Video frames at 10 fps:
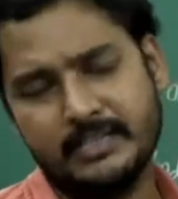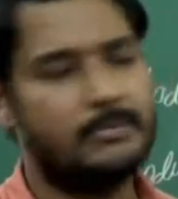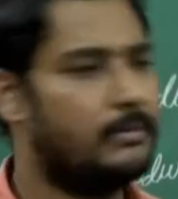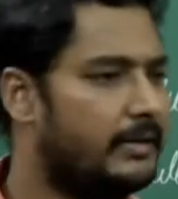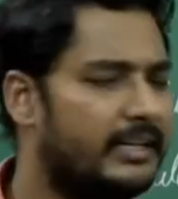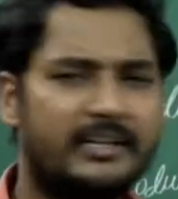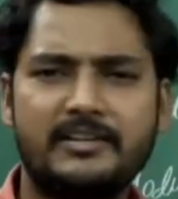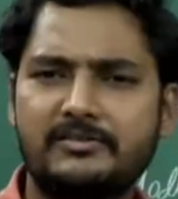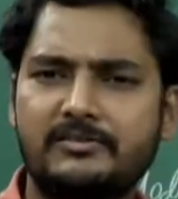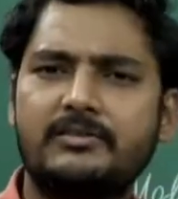It might be
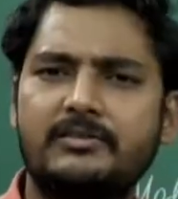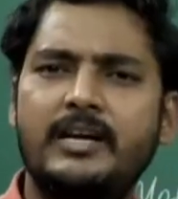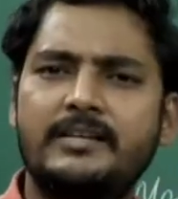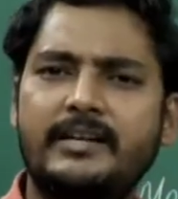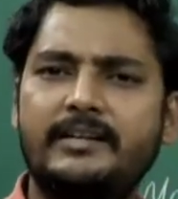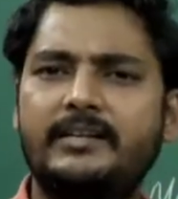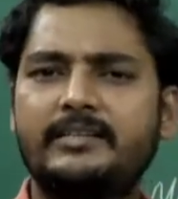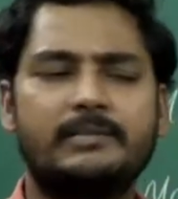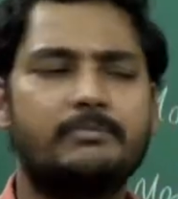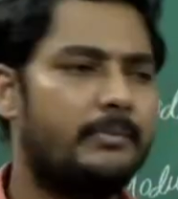recreation center,
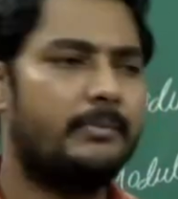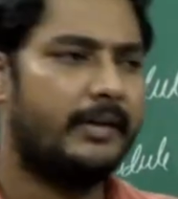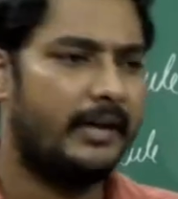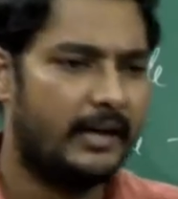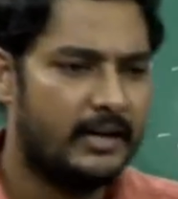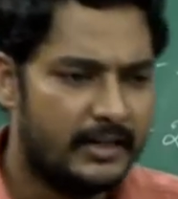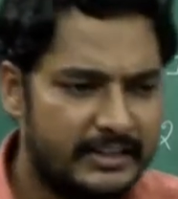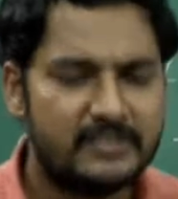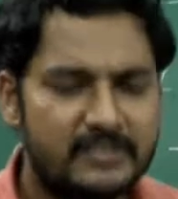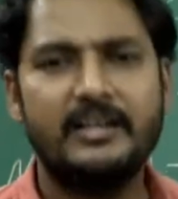it might be a
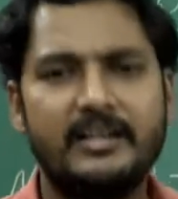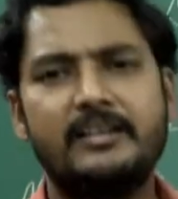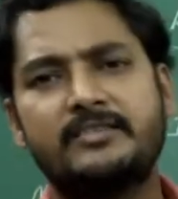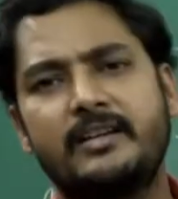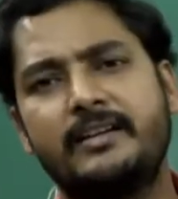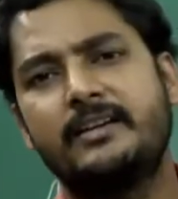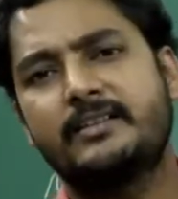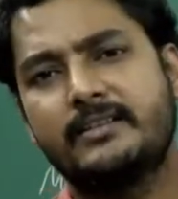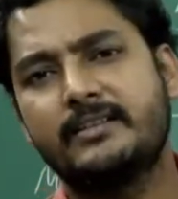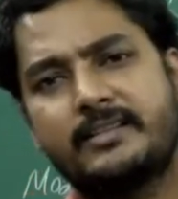industrial center
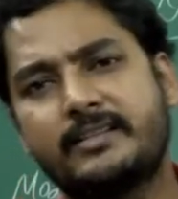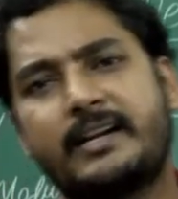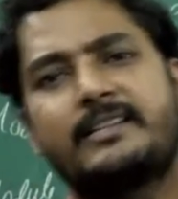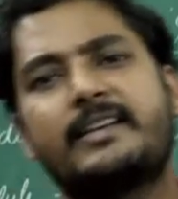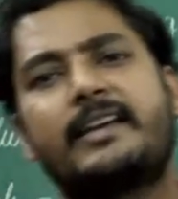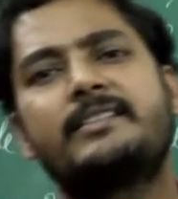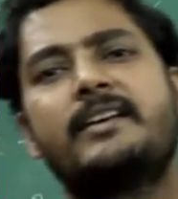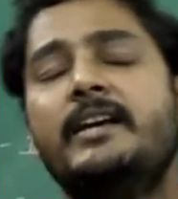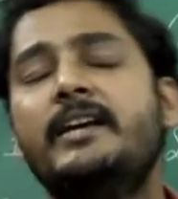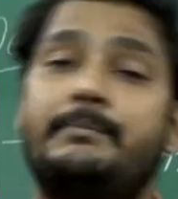as a sectors, I can
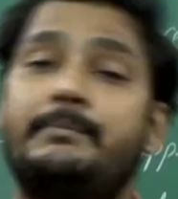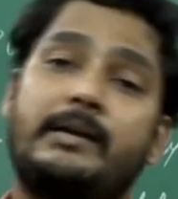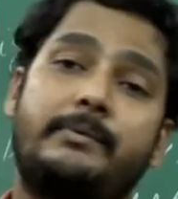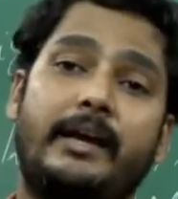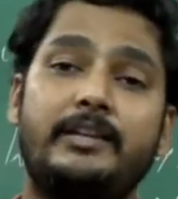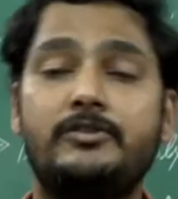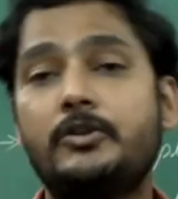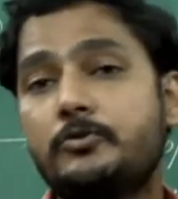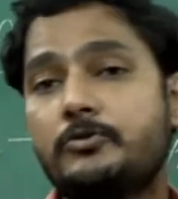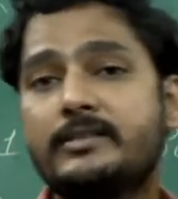say, it might be an
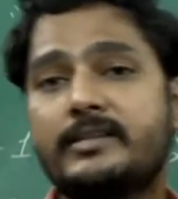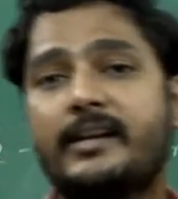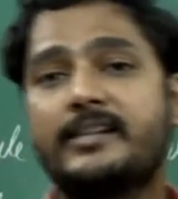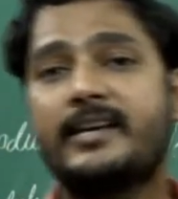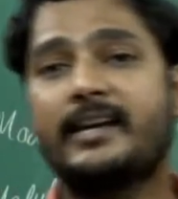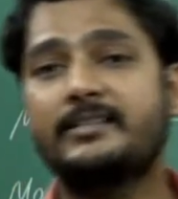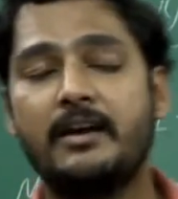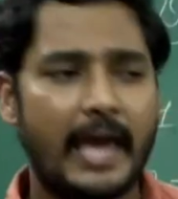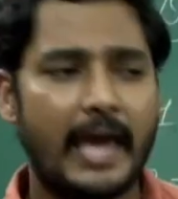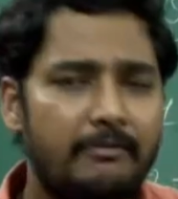institutional sectors, I can say.
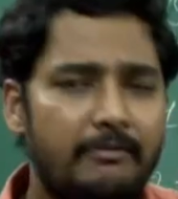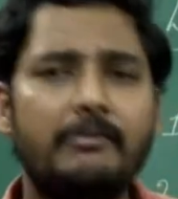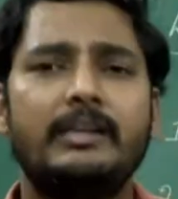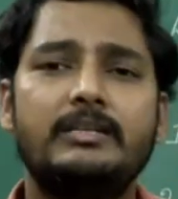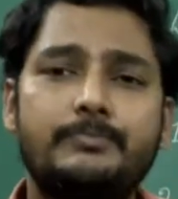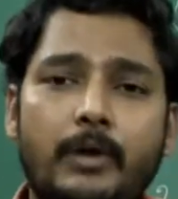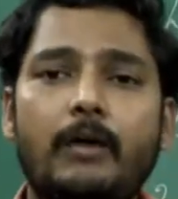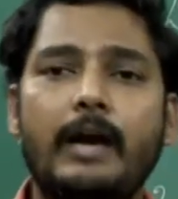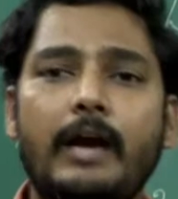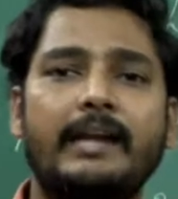Everyone is
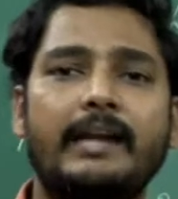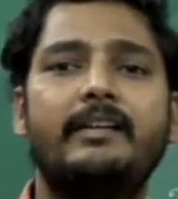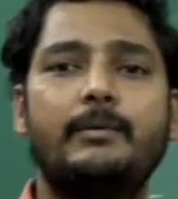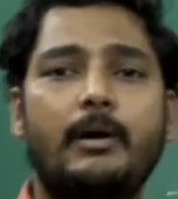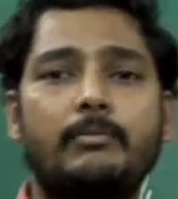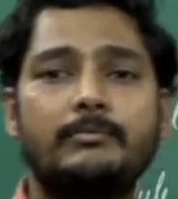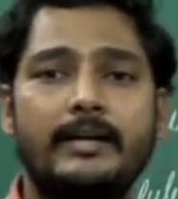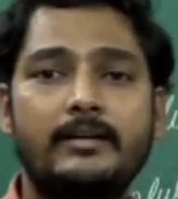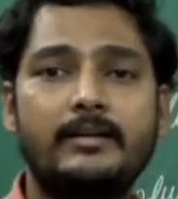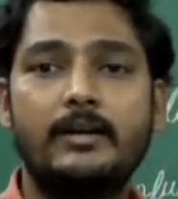getting a problem
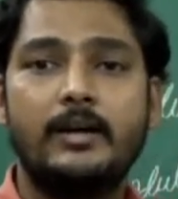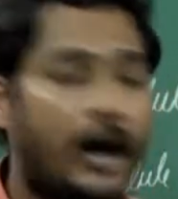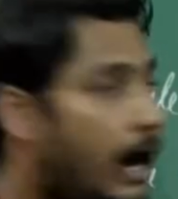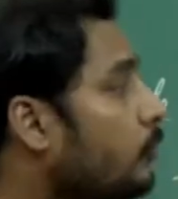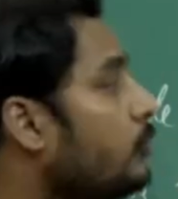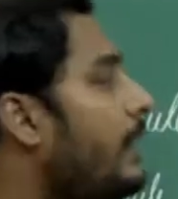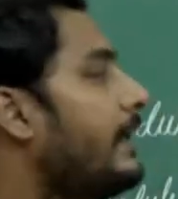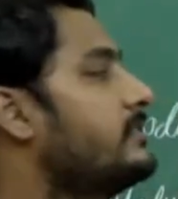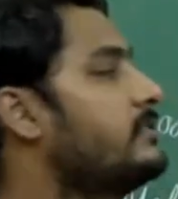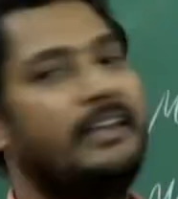that how to
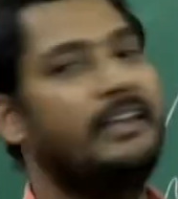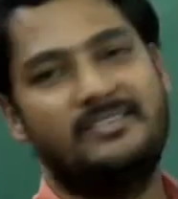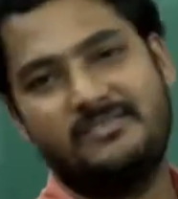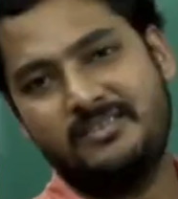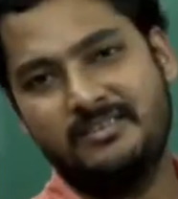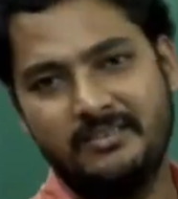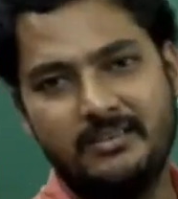manage the waste.